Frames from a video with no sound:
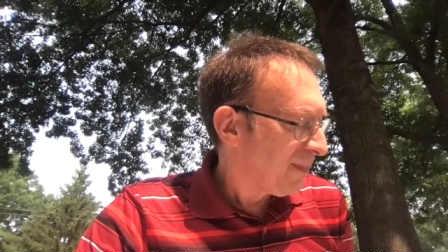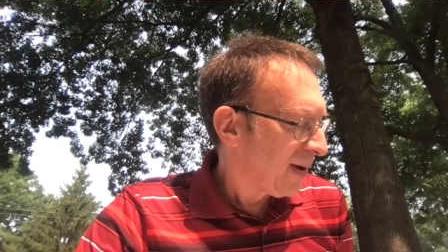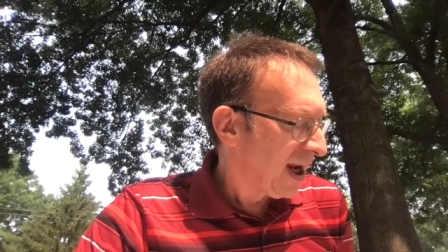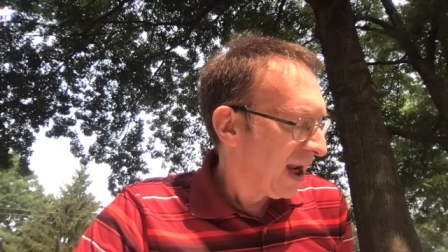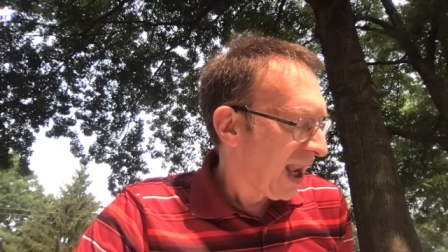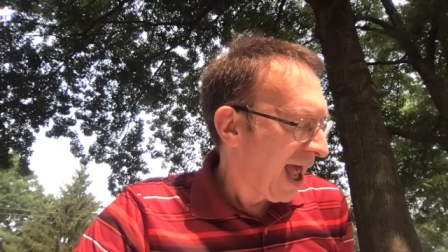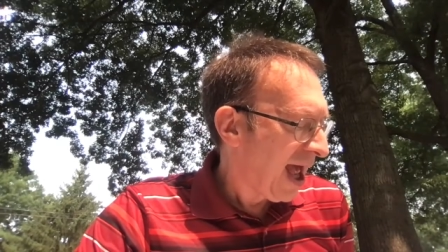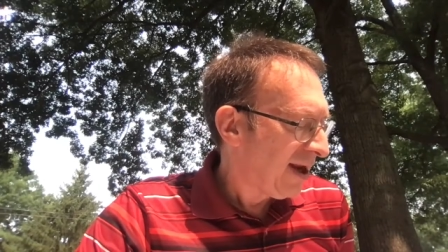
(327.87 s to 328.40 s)
been
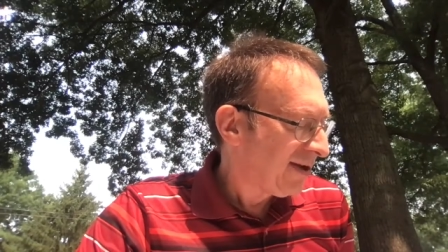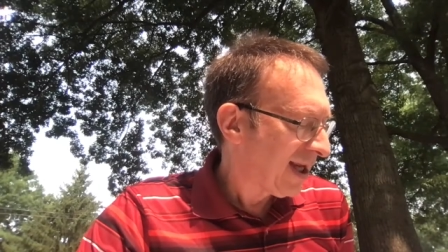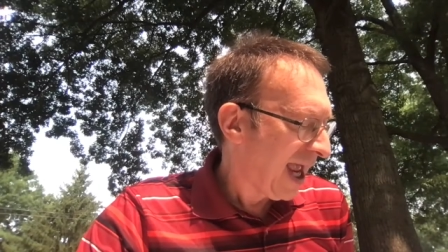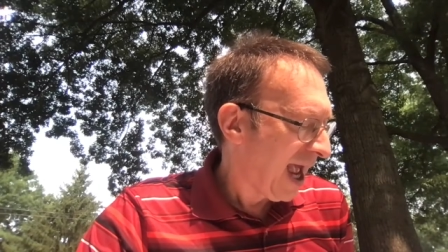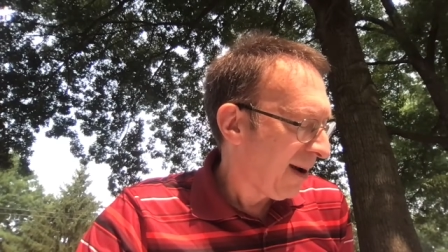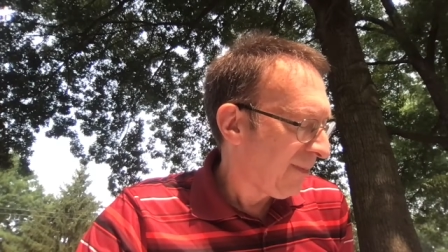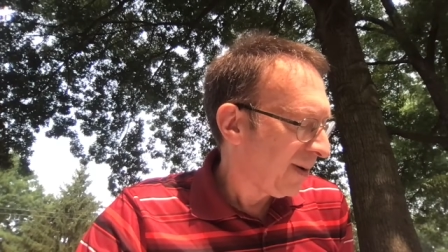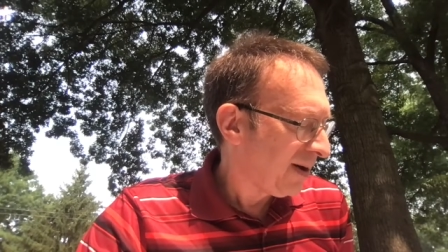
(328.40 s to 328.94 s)
allowed to
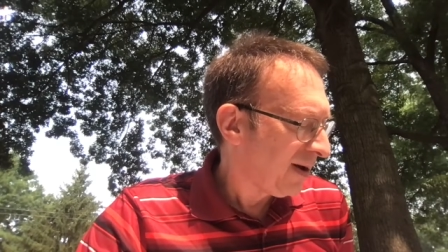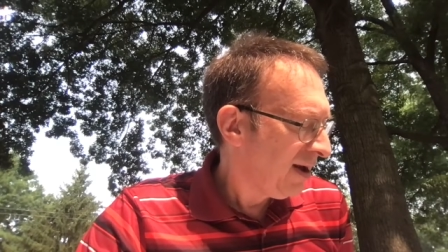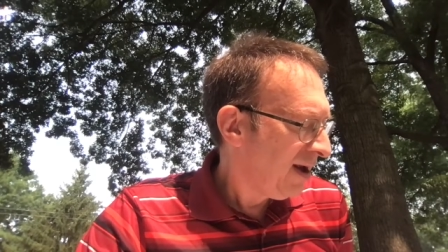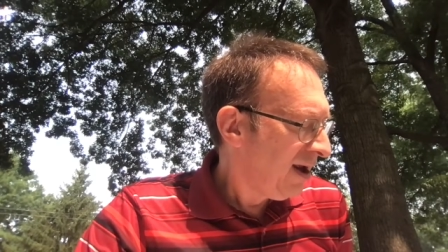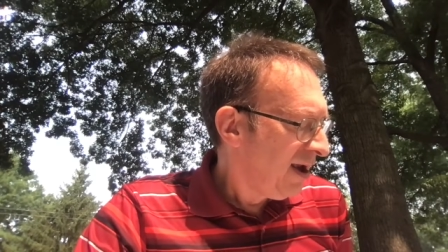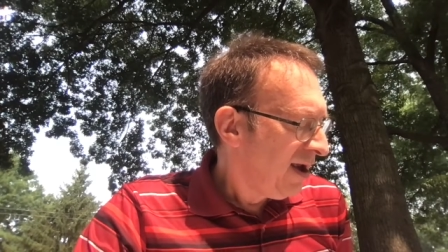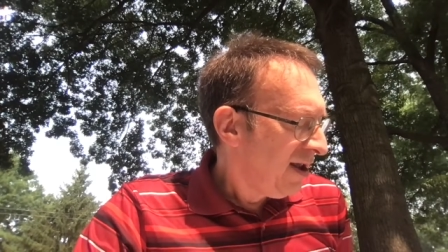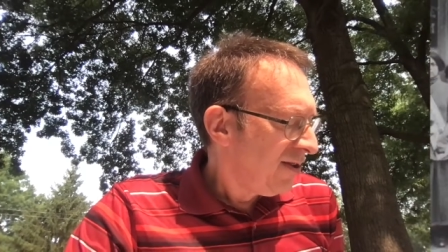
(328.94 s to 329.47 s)
happen.
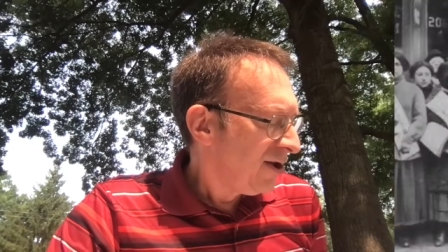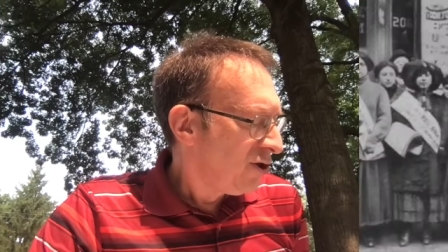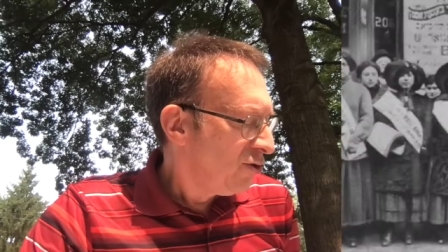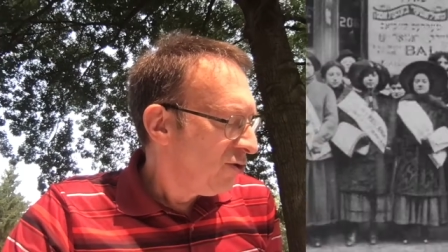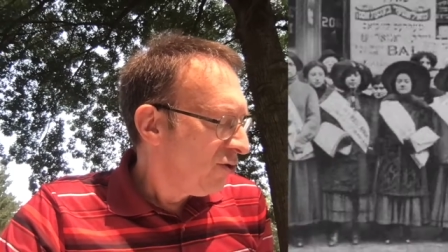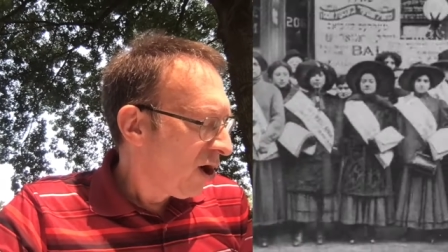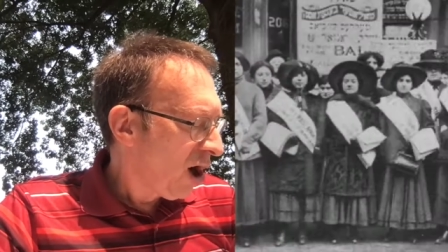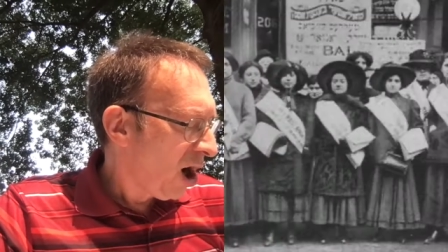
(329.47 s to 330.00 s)
The
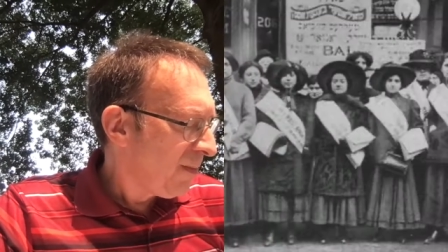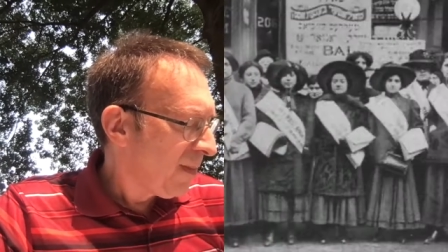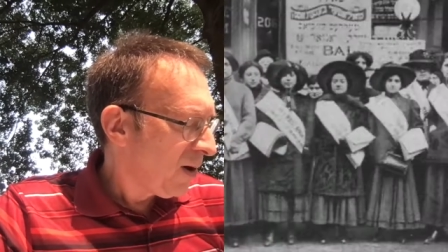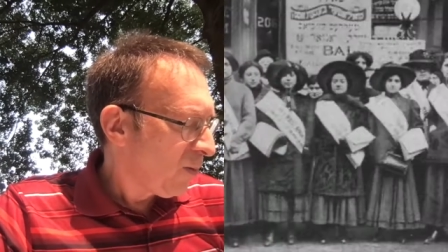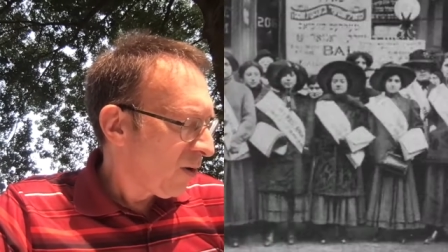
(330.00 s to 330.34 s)
new Garment